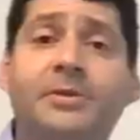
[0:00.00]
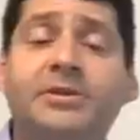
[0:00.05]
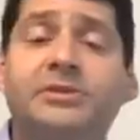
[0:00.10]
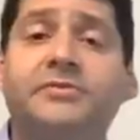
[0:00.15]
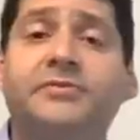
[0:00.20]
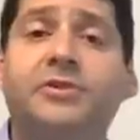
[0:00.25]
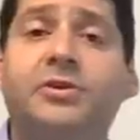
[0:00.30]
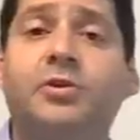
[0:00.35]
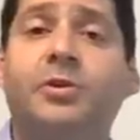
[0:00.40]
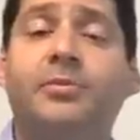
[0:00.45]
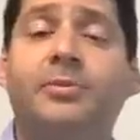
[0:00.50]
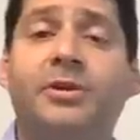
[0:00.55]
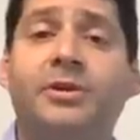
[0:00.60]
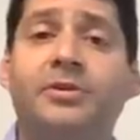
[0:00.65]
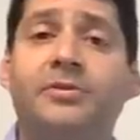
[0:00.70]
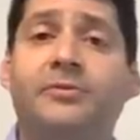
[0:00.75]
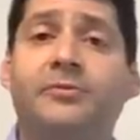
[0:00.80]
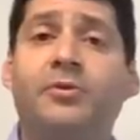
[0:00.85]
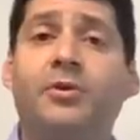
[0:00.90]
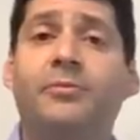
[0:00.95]
piece of equipment
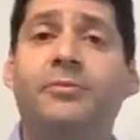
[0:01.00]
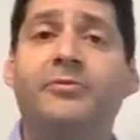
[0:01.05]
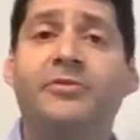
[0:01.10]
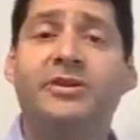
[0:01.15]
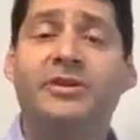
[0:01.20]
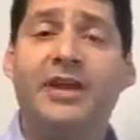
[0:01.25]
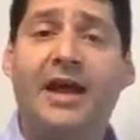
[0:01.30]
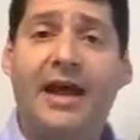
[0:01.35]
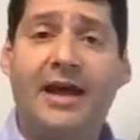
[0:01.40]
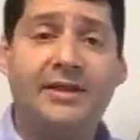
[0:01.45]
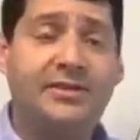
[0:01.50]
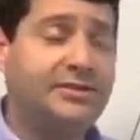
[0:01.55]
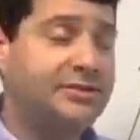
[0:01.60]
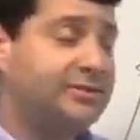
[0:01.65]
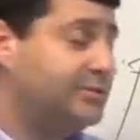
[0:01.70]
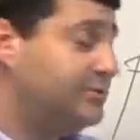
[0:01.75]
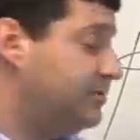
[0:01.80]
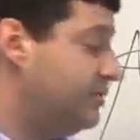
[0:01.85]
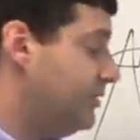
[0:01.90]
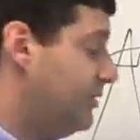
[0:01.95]
in the form of a
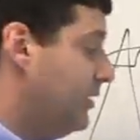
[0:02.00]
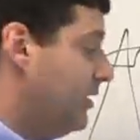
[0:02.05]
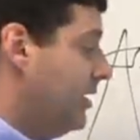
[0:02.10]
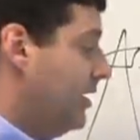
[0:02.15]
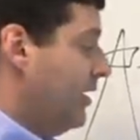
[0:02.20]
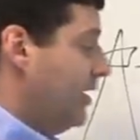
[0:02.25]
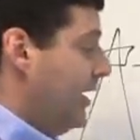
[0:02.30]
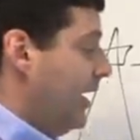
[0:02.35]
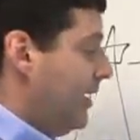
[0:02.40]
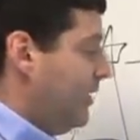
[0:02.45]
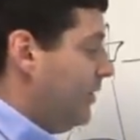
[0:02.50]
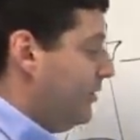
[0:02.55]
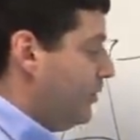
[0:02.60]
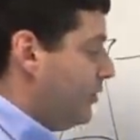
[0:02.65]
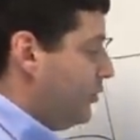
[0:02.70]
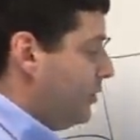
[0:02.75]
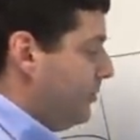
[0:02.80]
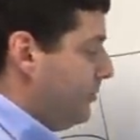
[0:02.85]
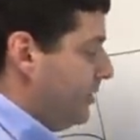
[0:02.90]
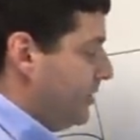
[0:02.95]
DAS. Head end
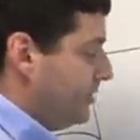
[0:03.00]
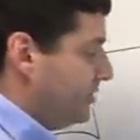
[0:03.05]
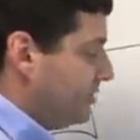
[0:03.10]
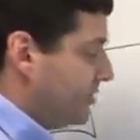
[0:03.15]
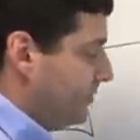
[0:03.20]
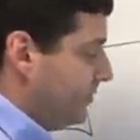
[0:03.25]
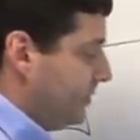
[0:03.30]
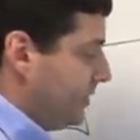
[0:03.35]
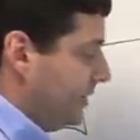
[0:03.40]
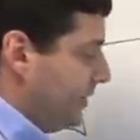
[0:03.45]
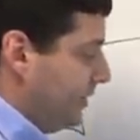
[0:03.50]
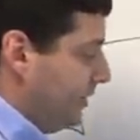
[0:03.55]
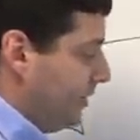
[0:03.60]
equipment is typically